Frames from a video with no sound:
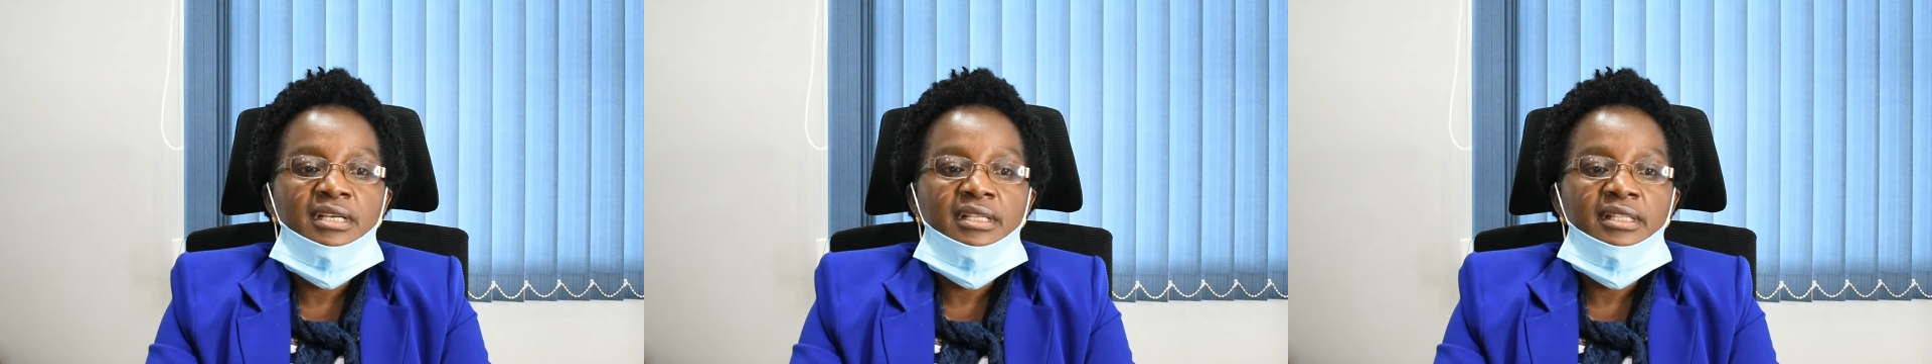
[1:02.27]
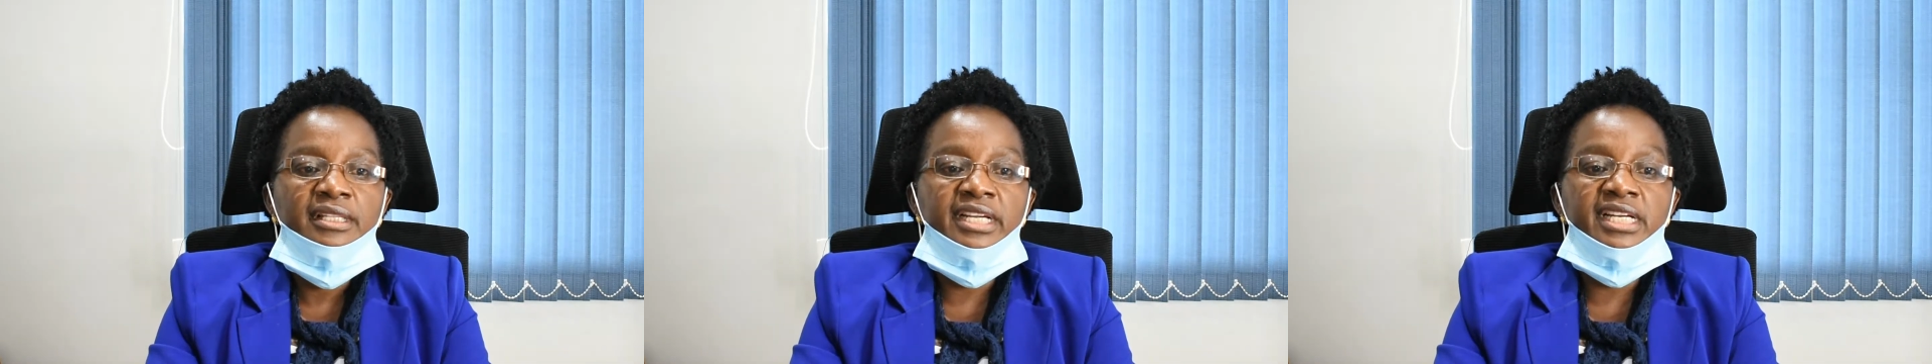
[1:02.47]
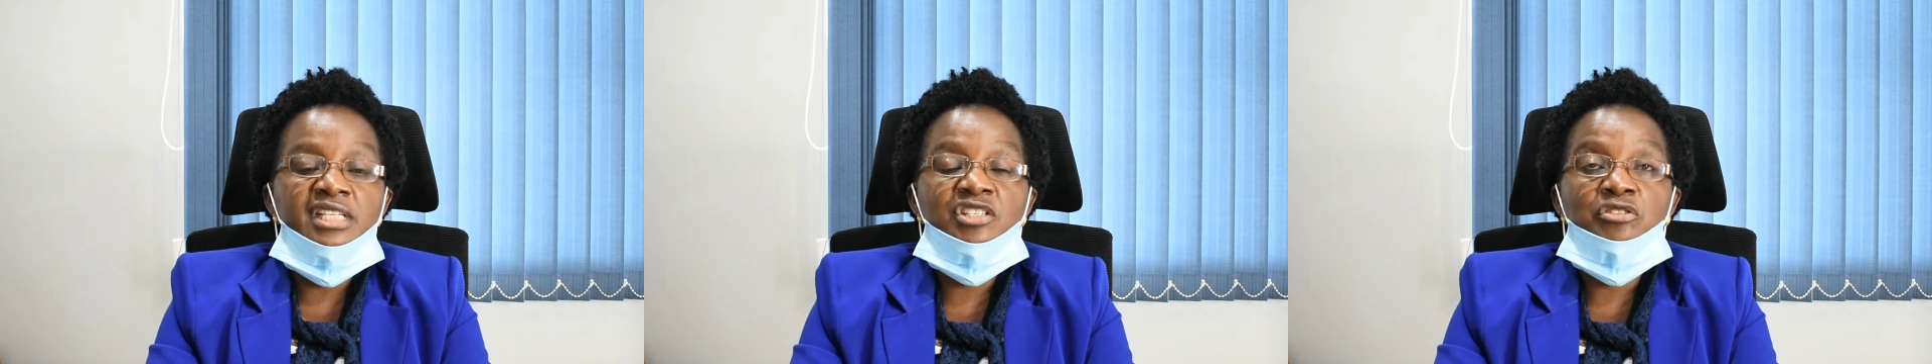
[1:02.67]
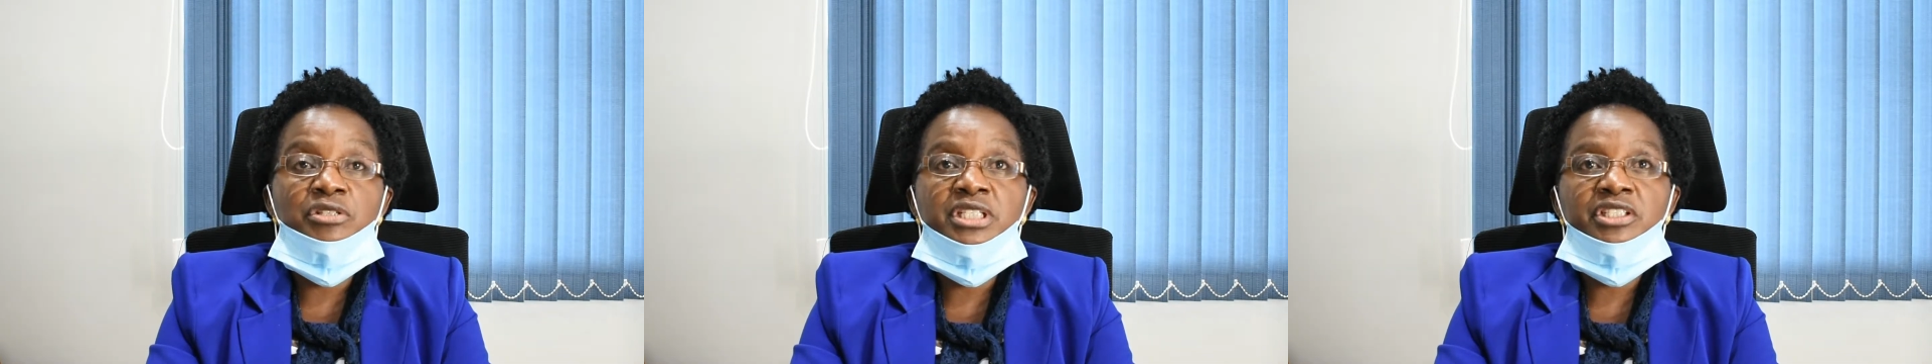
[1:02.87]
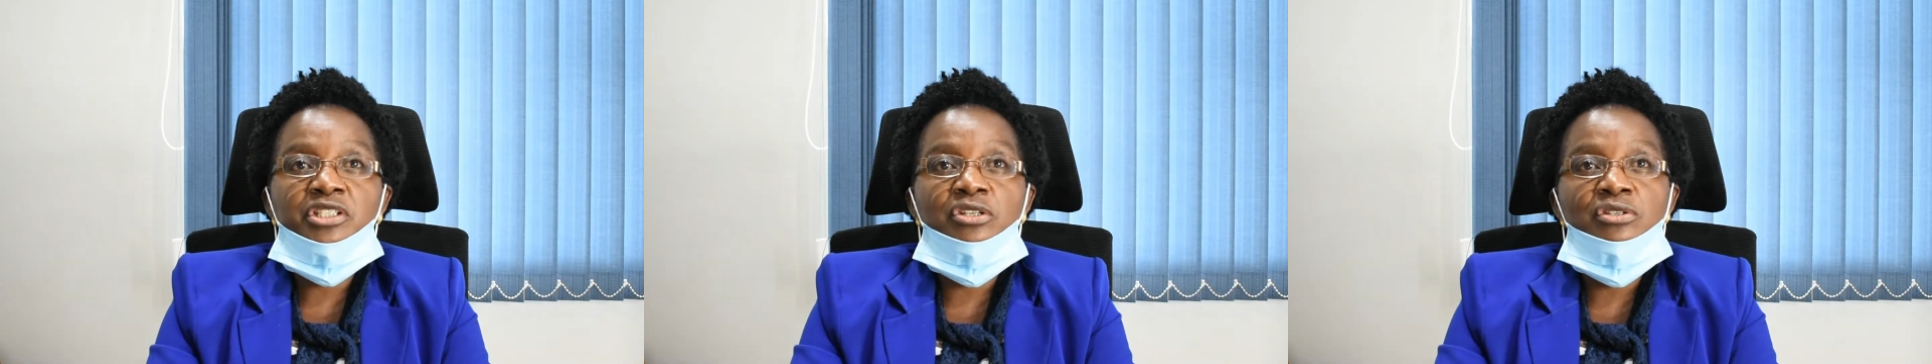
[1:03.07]
The
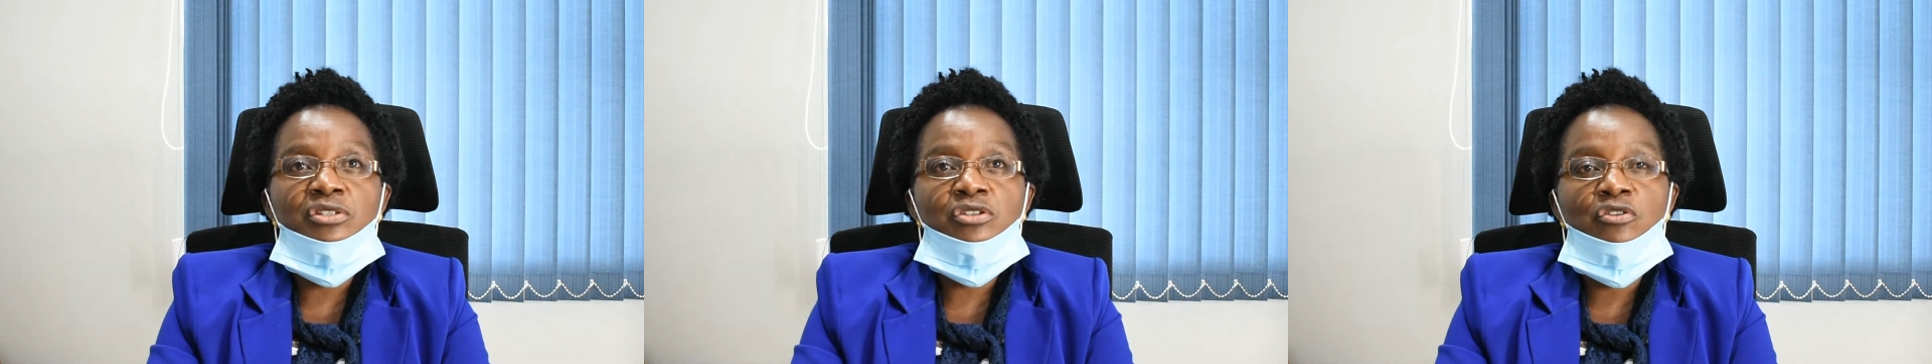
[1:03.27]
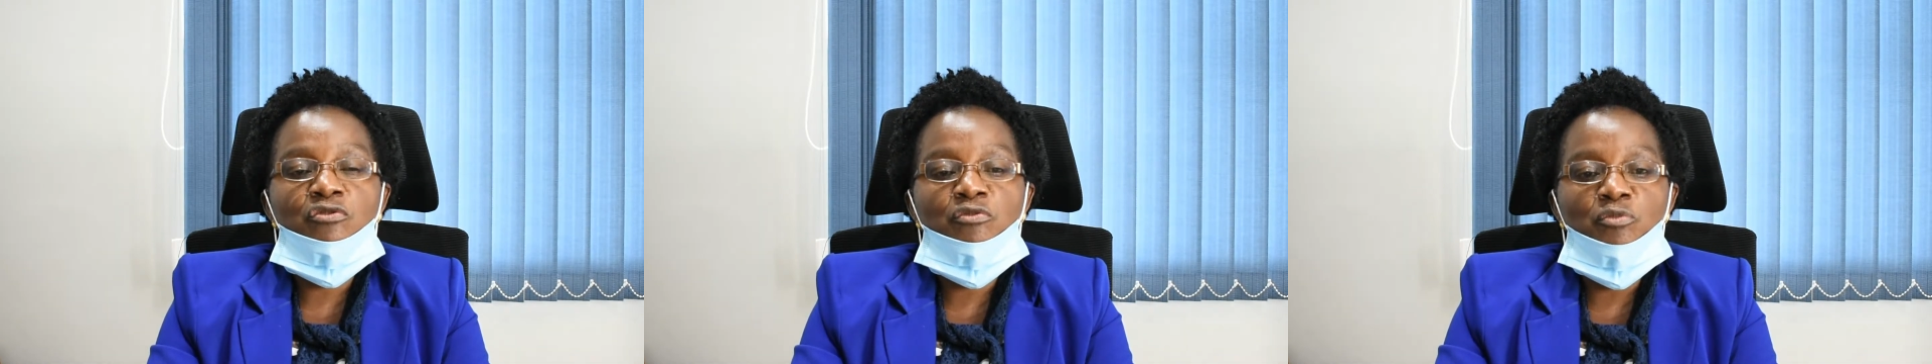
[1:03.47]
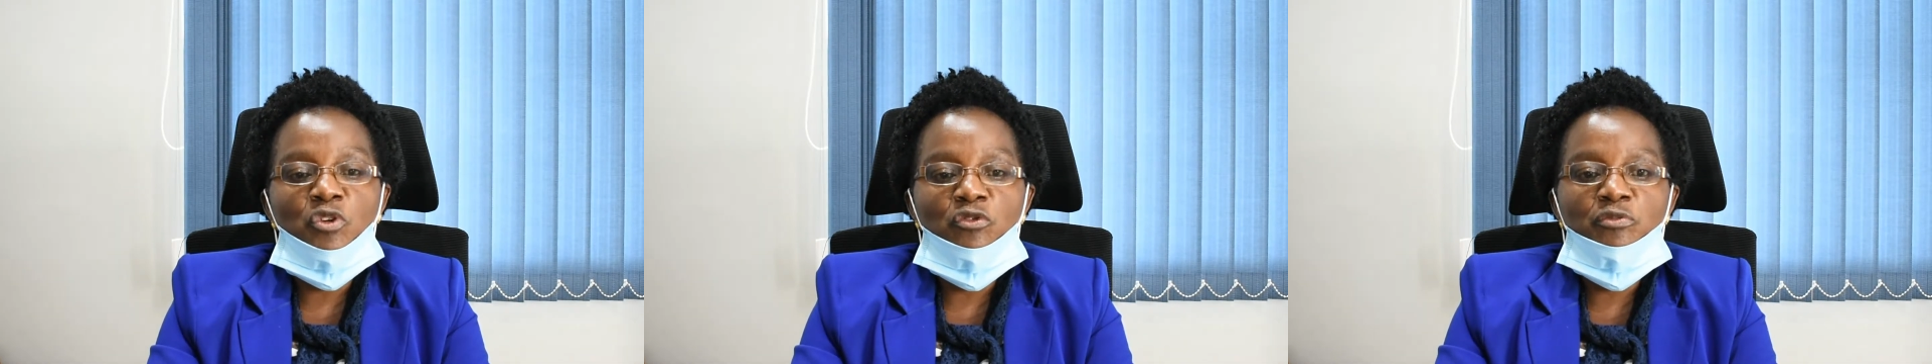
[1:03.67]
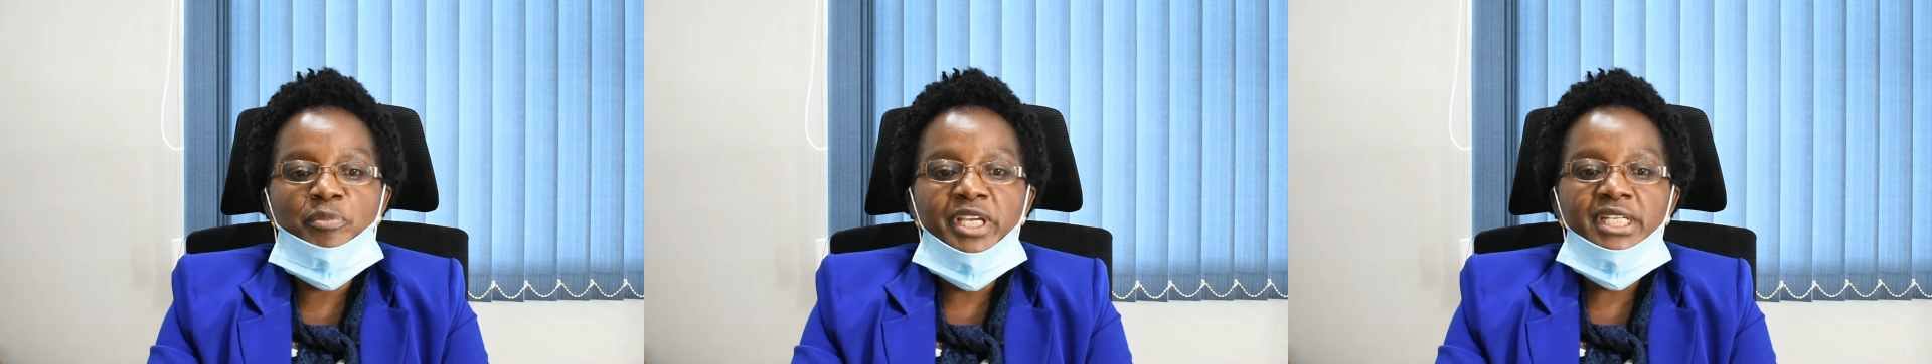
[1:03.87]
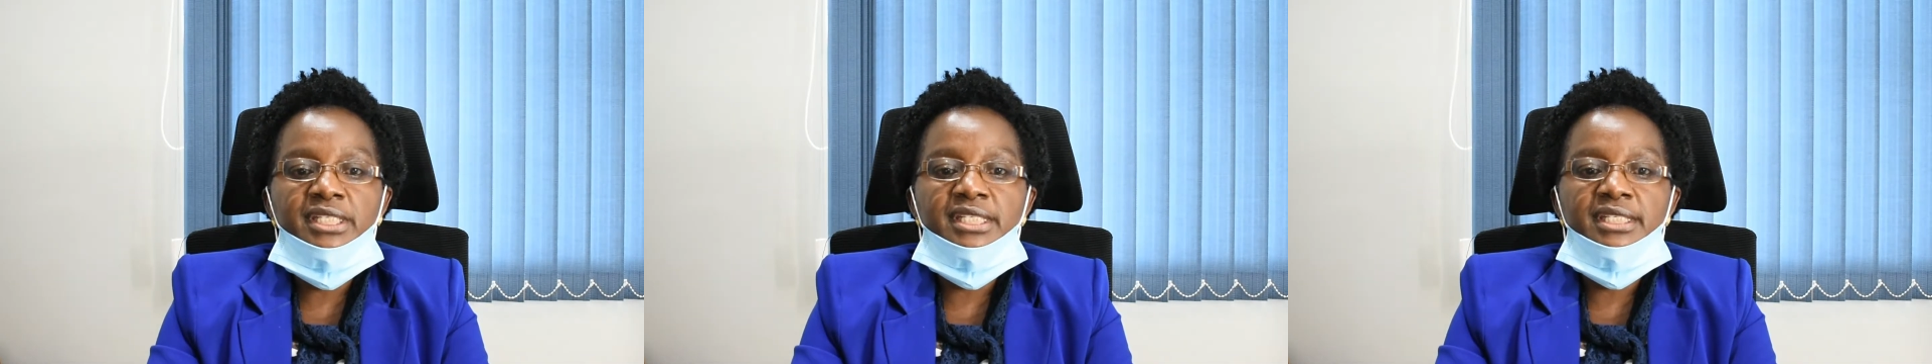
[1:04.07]
restrictions of
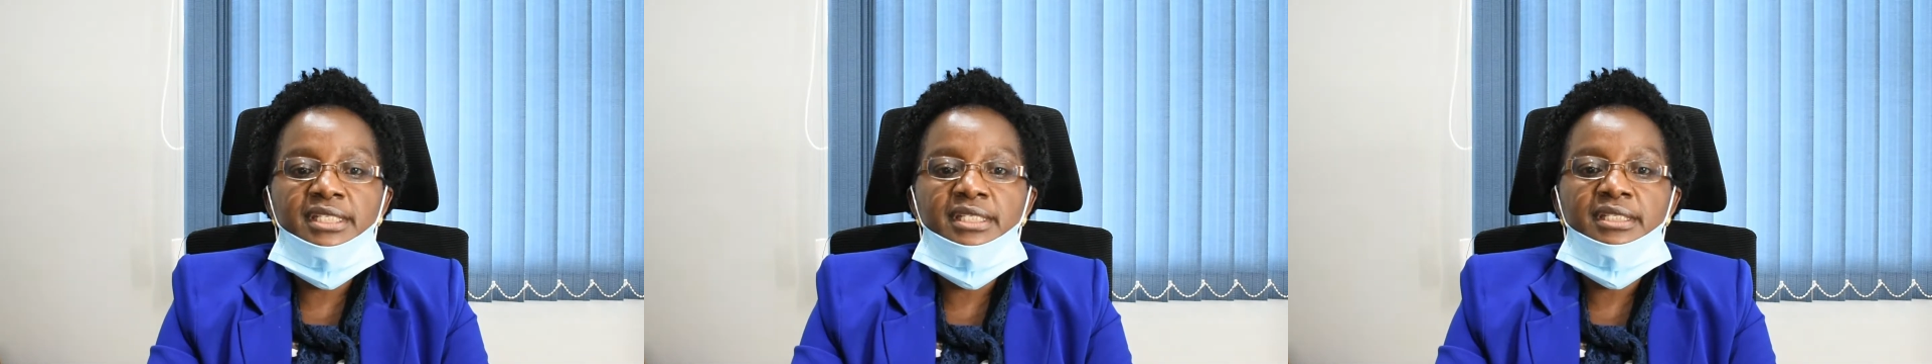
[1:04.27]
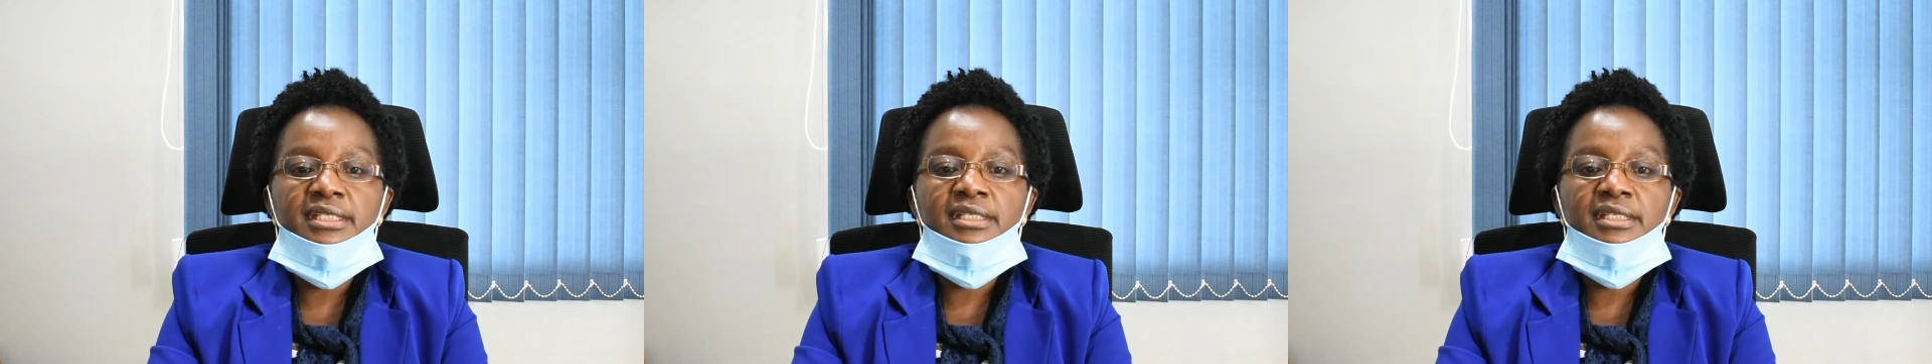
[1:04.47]
movement,